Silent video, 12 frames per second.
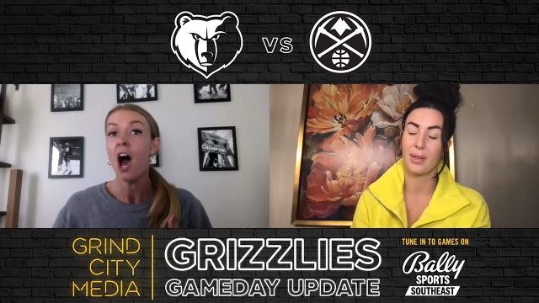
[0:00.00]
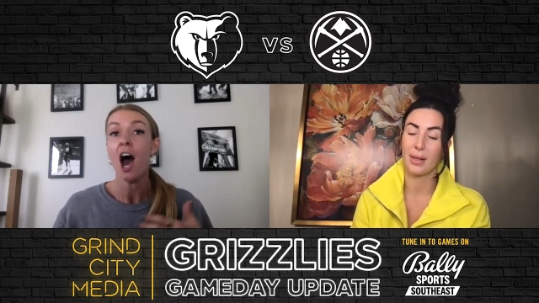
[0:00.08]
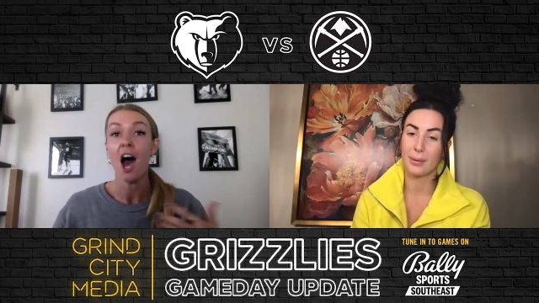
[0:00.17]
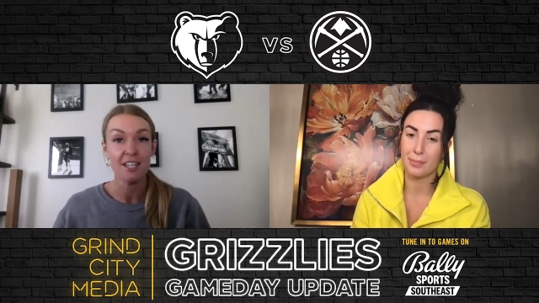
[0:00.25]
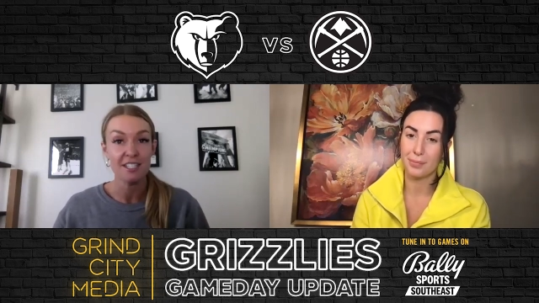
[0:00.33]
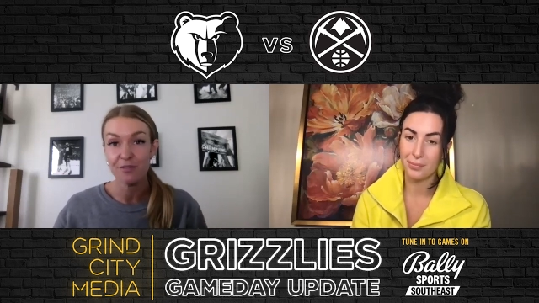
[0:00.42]

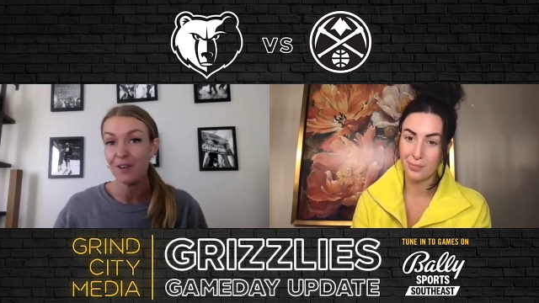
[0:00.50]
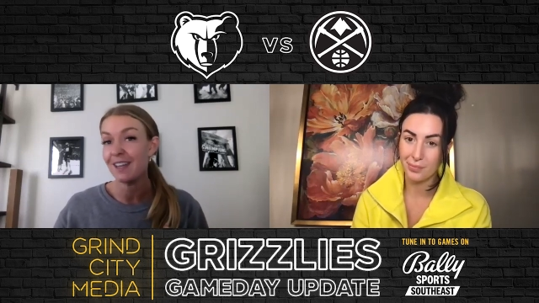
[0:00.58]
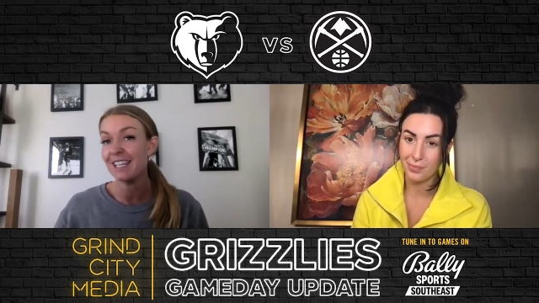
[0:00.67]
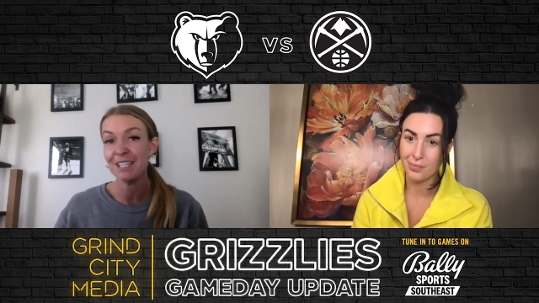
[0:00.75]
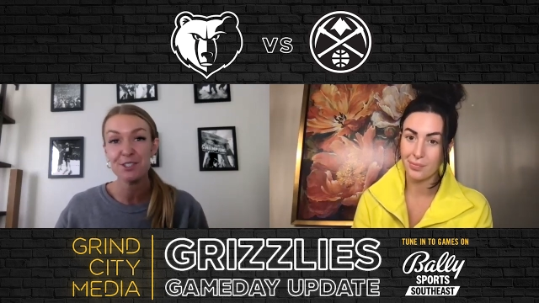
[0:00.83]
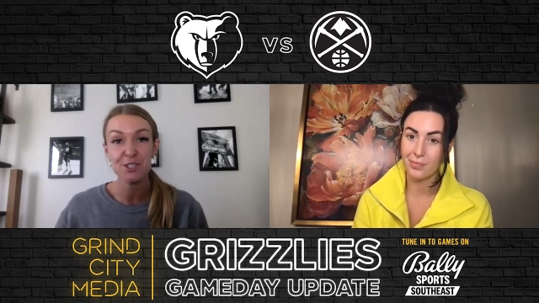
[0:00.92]
Speaker 1: on
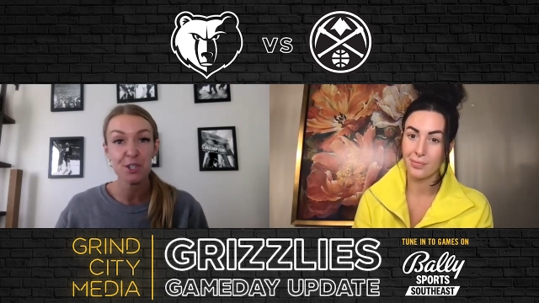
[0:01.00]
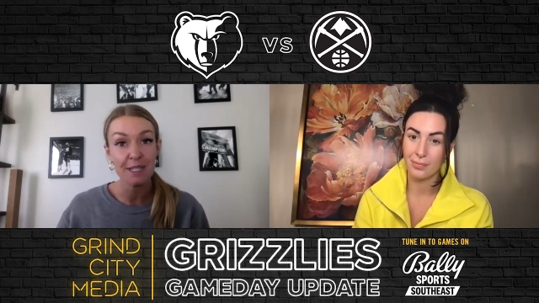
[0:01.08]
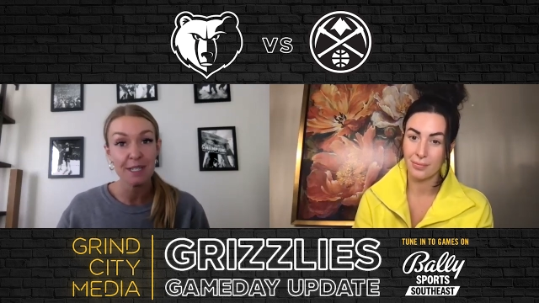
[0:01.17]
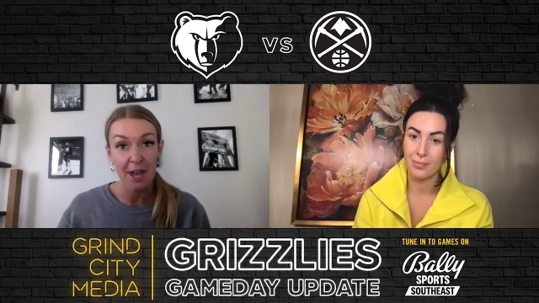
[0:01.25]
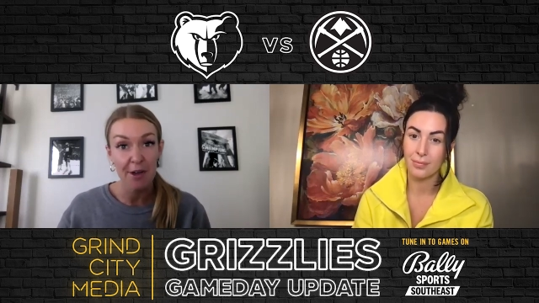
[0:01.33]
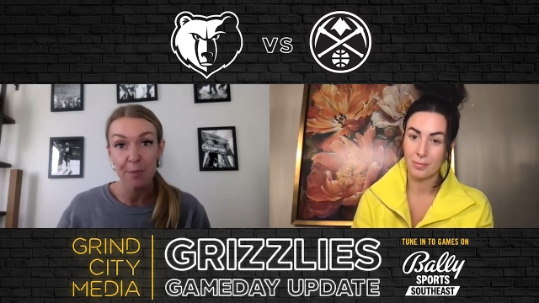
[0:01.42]
defending and
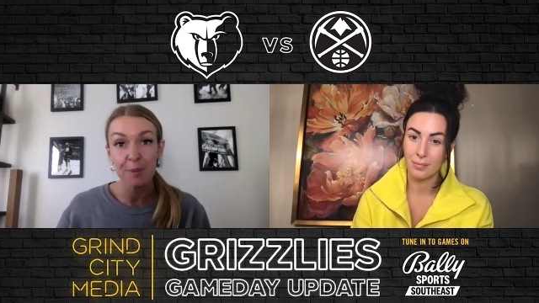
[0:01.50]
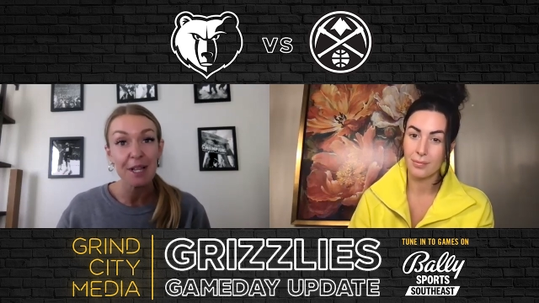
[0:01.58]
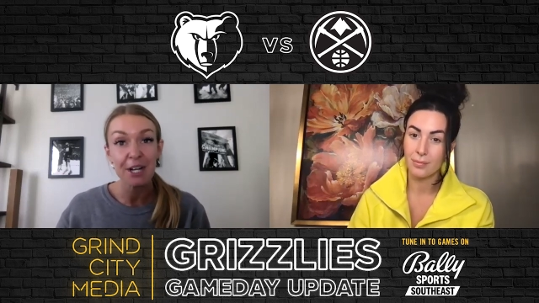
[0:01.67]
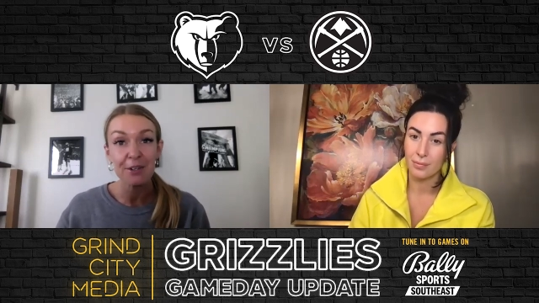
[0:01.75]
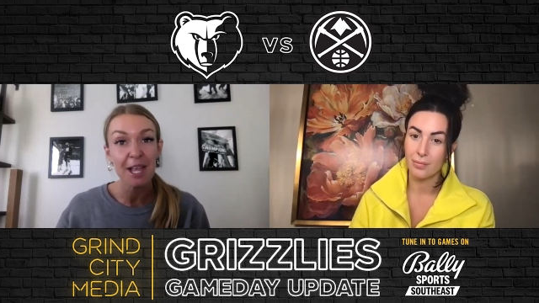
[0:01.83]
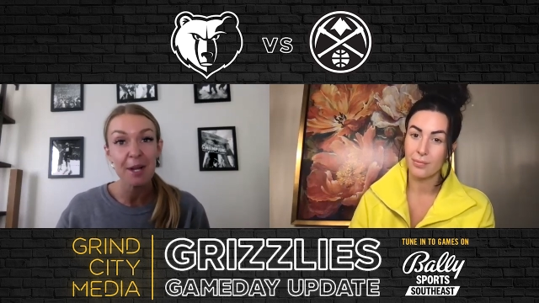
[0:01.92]
slowing down a
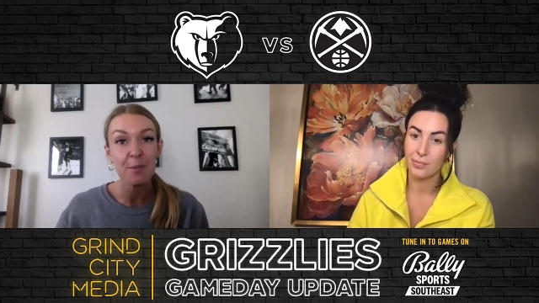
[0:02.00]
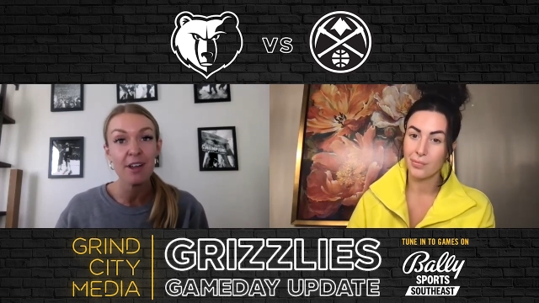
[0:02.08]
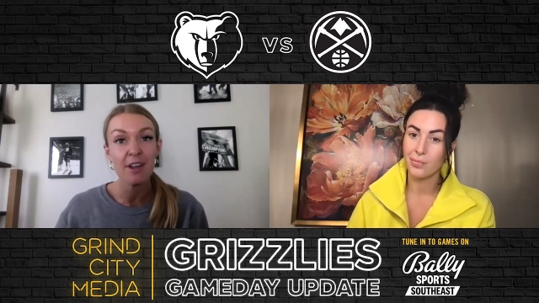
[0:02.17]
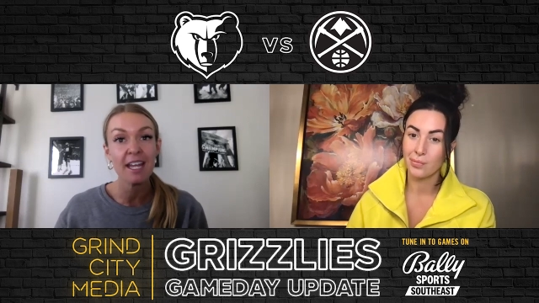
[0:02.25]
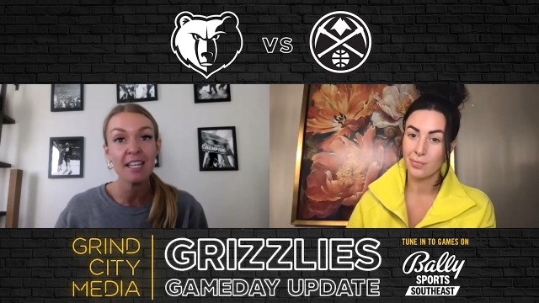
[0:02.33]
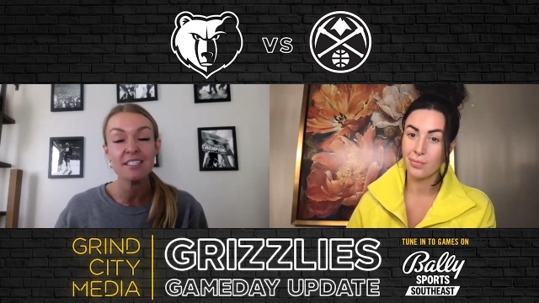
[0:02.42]
player like
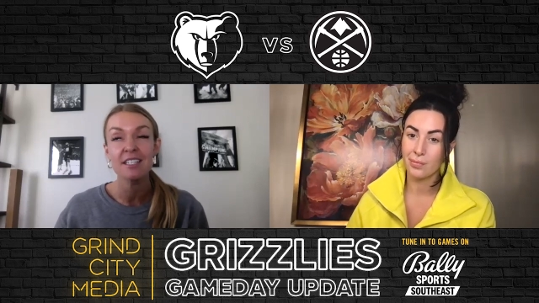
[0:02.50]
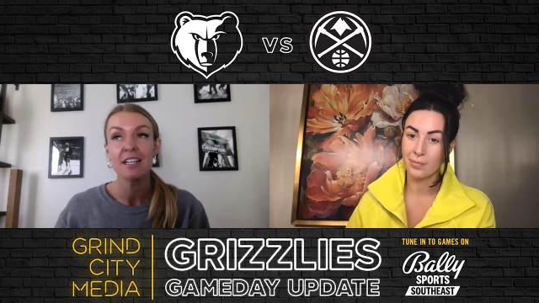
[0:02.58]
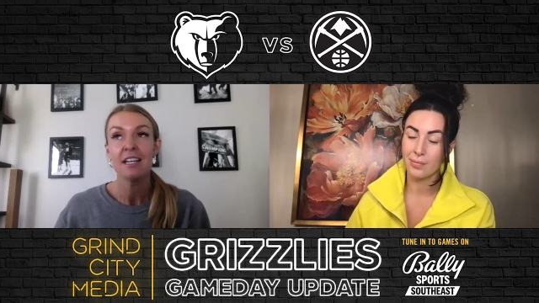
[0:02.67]
Morant.